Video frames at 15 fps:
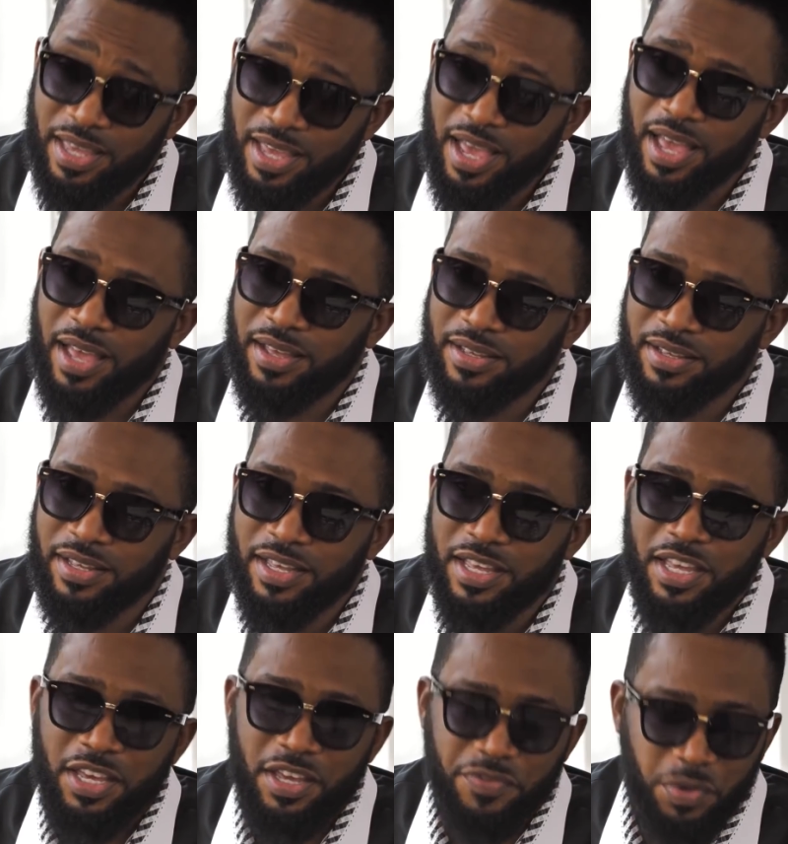Yeah.
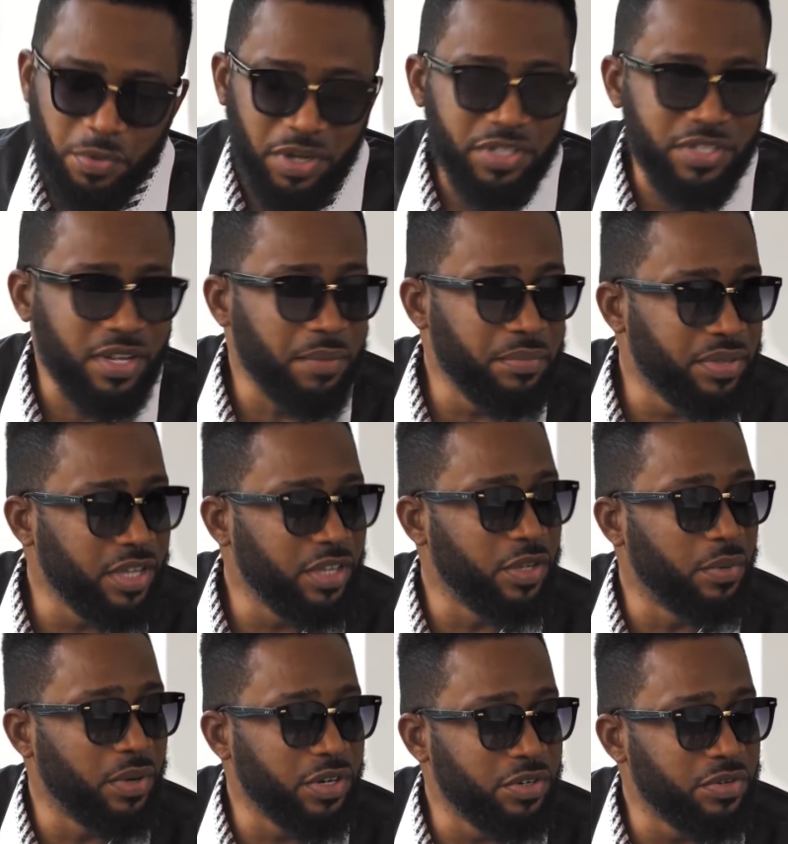If you want something,
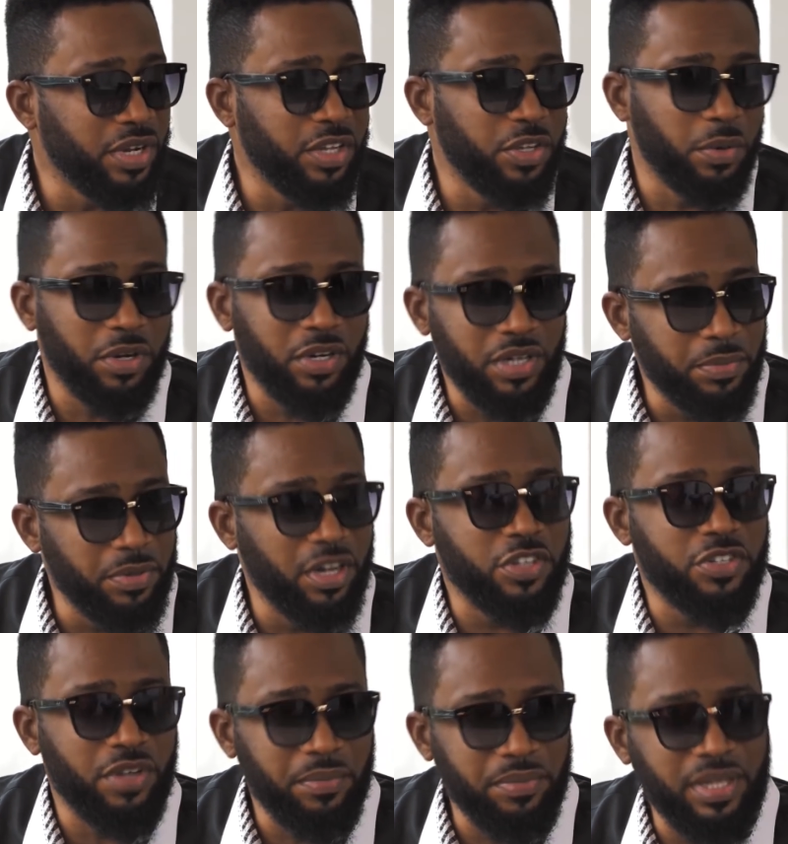you want to drink, you want to nibble
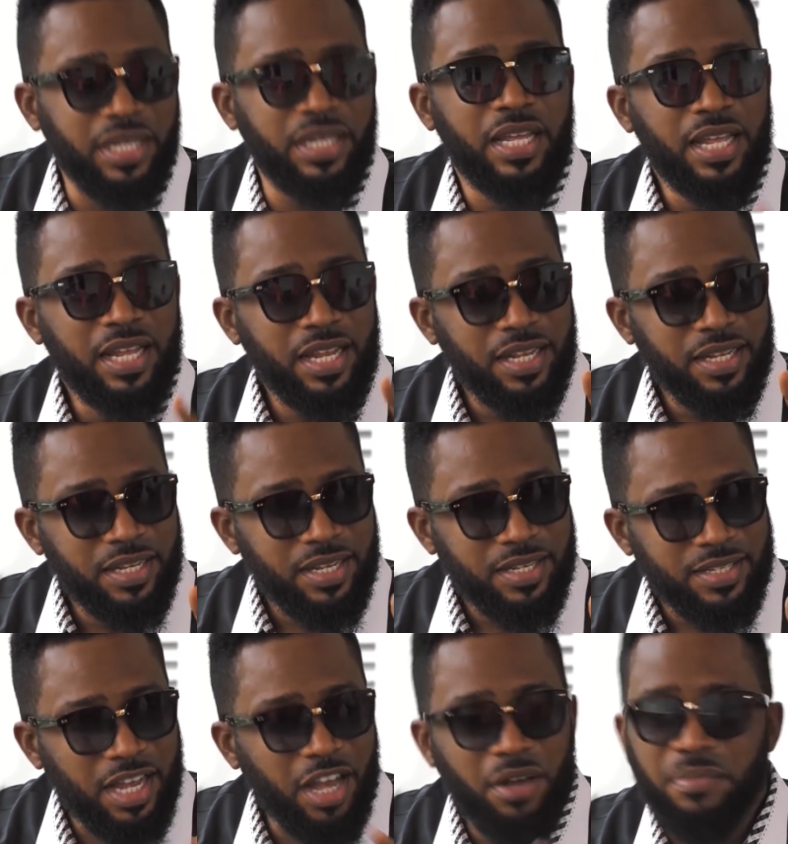on something,
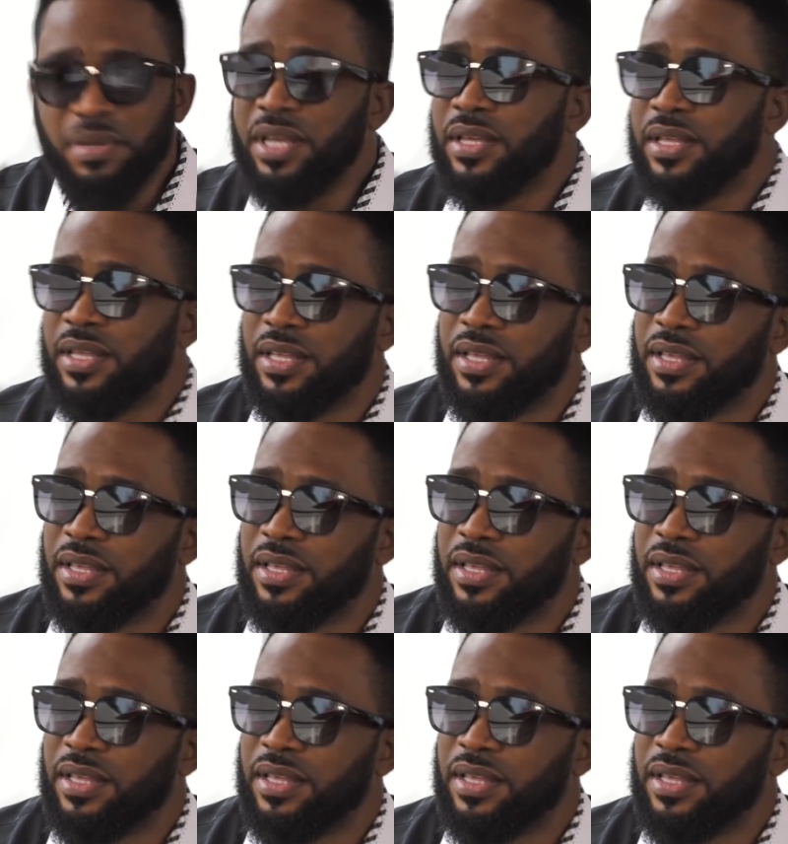tell me.